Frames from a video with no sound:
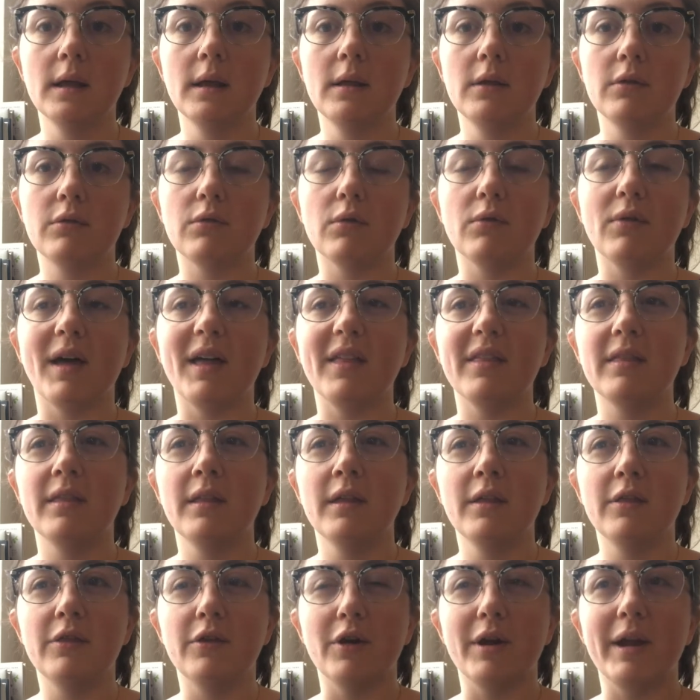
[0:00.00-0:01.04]
so that
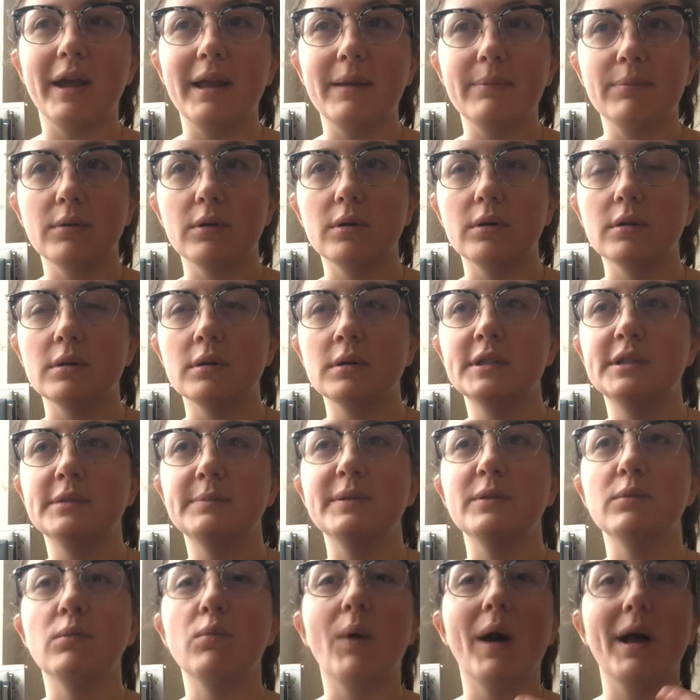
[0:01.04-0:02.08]
they're able to
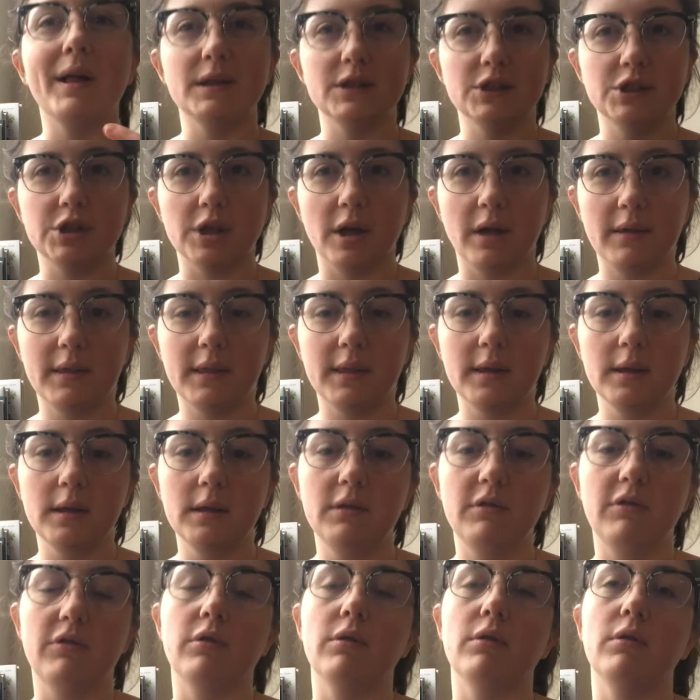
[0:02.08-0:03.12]
be well
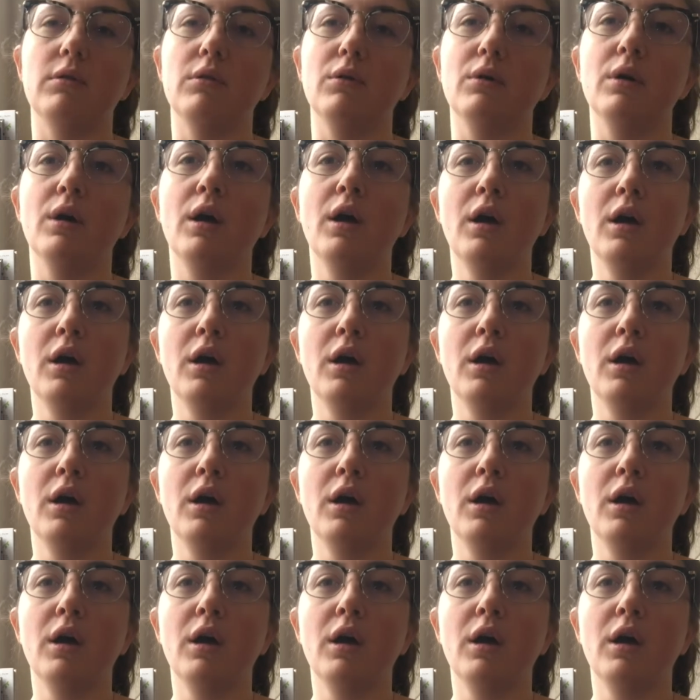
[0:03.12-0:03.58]
adjusted to